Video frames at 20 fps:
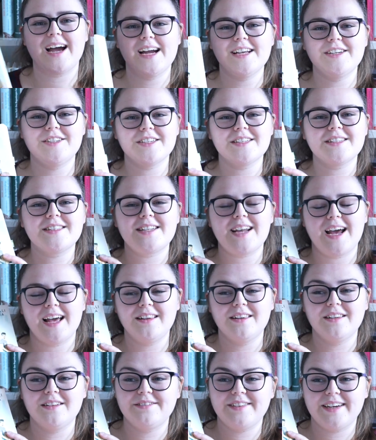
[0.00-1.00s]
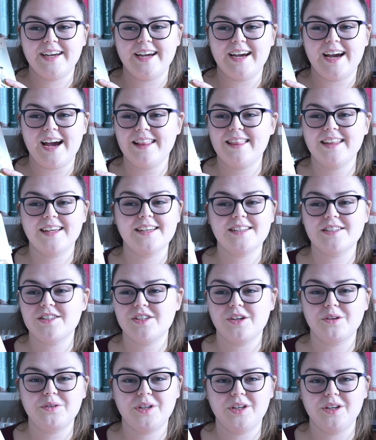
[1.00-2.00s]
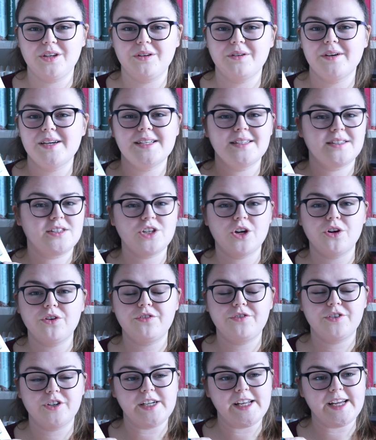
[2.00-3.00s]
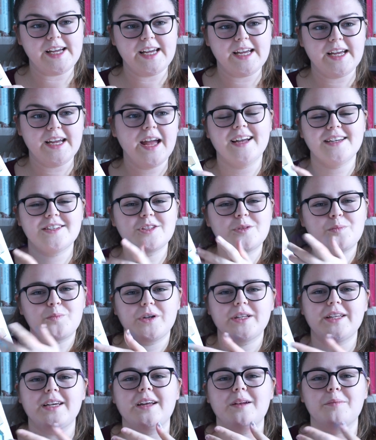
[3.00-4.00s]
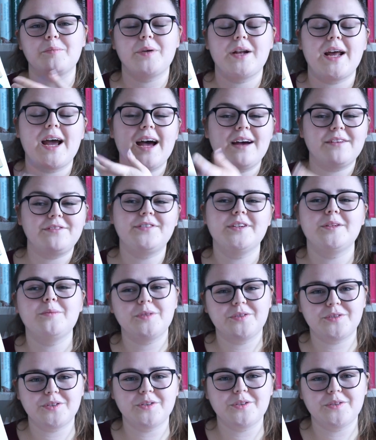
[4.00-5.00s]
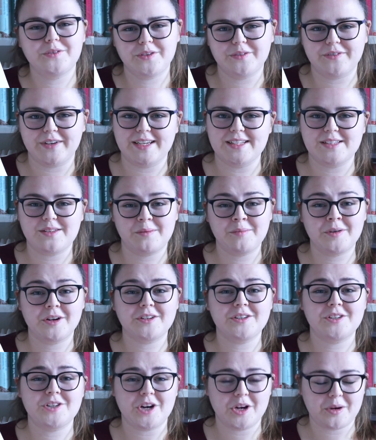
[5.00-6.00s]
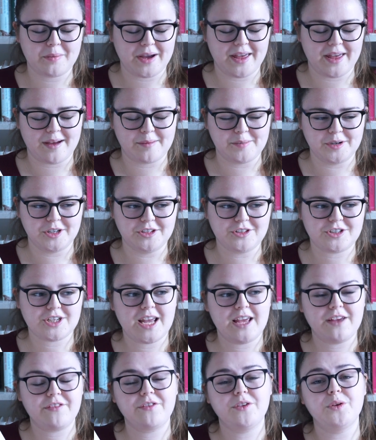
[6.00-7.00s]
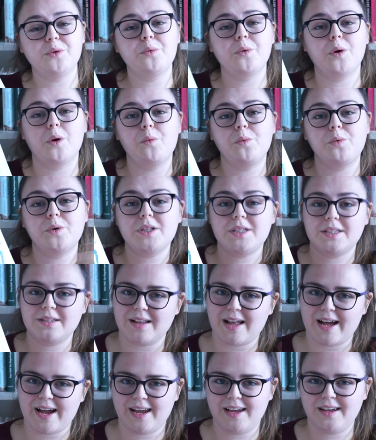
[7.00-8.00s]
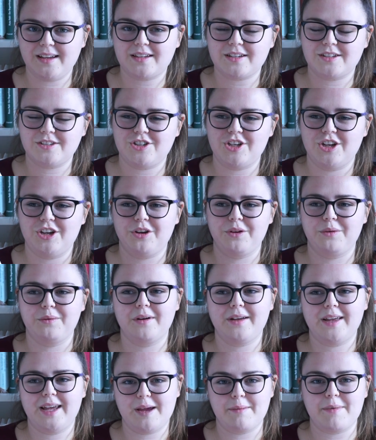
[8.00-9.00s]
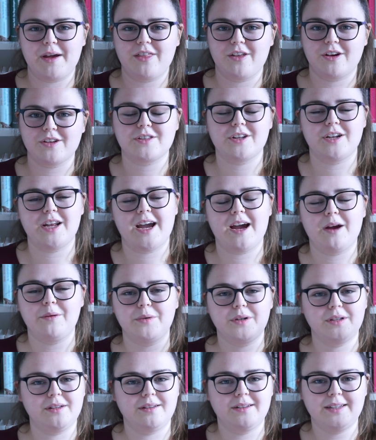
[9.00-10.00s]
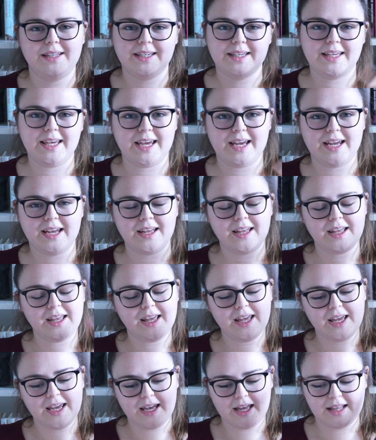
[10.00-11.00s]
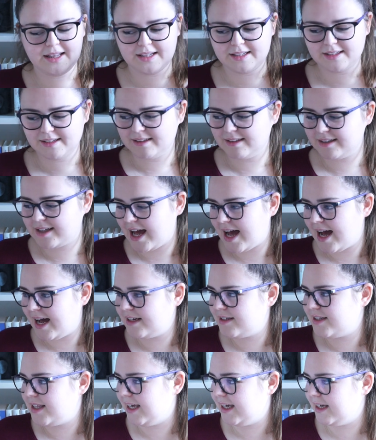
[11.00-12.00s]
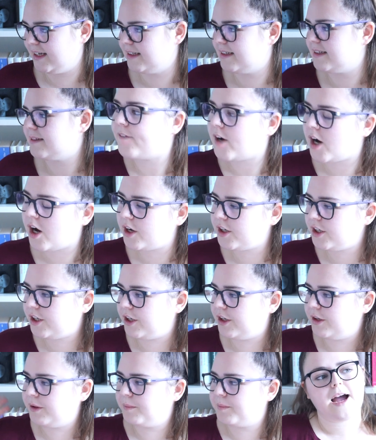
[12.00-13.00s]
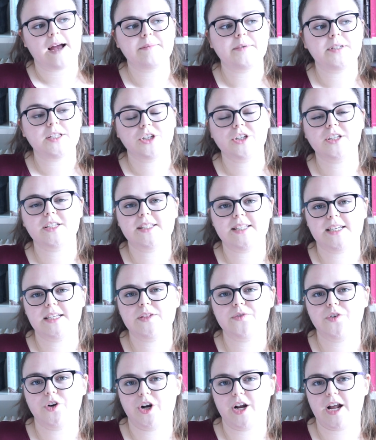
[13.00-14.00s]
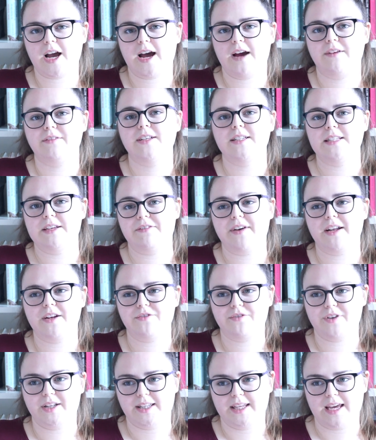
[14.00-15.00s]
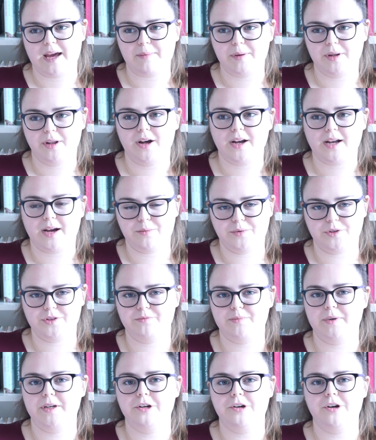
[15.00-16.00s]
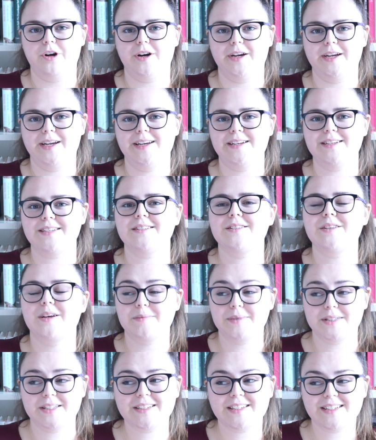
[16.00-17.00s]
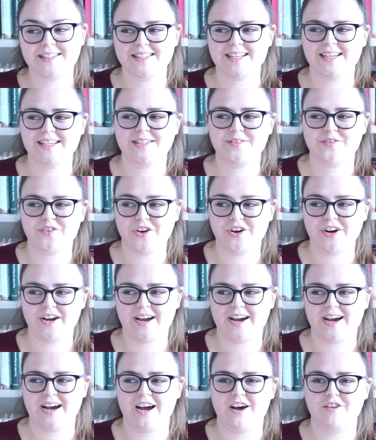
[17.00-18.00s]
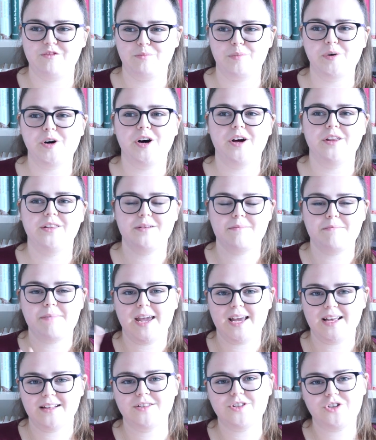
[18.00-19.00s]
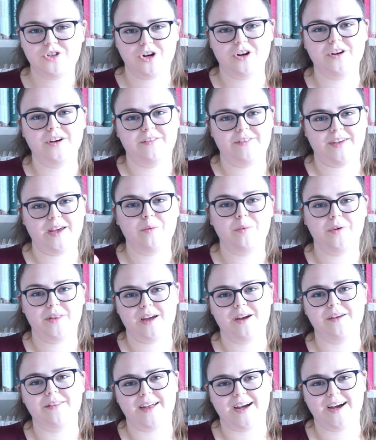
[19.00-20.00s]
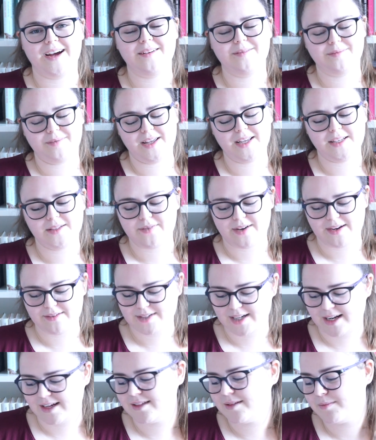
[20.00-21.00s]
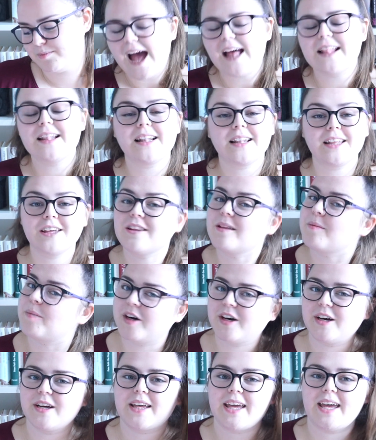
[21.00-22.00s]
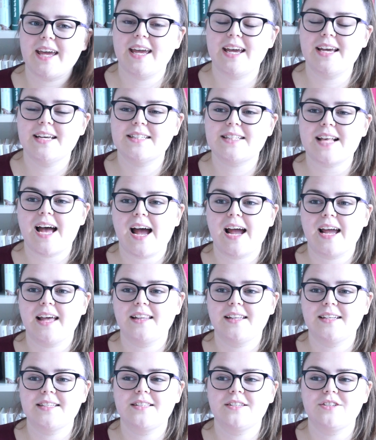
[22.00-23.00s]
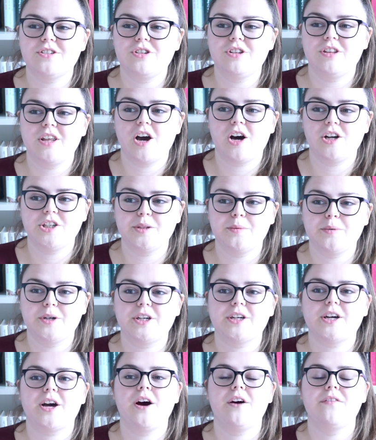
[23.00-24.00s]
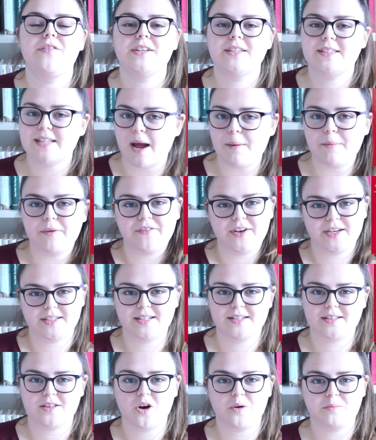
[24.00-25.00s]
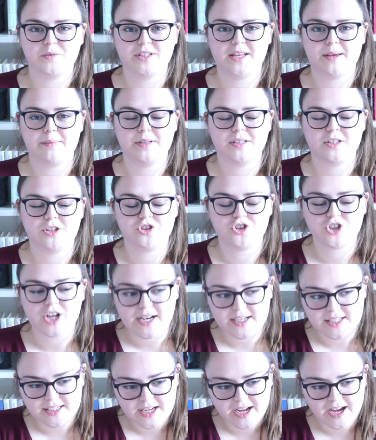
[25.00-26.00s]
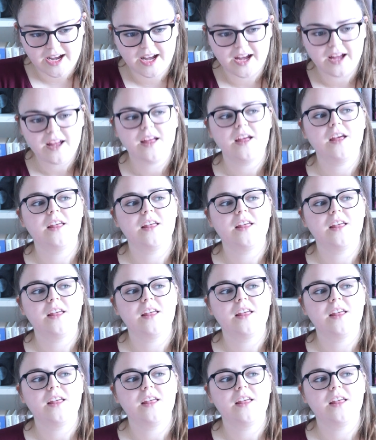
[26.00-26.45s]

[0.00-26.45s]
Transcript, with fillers: I just, I love it. I think it's so cute. It's so funny. It's just brilliant. But I have filmed a full review of it, so I'm not going to talk that much. If you would like to hear my thoughts on it, I will link it in the little card thing for you. I'm still going to say it's four and a half because if I'd have read the epilogue, I would have been annoyed. So I'm still going to say it's four and a half, but the main story of it without that is five stars. And the other book is I listened to the audiobook of Simon versus the Homo sapiens agenda.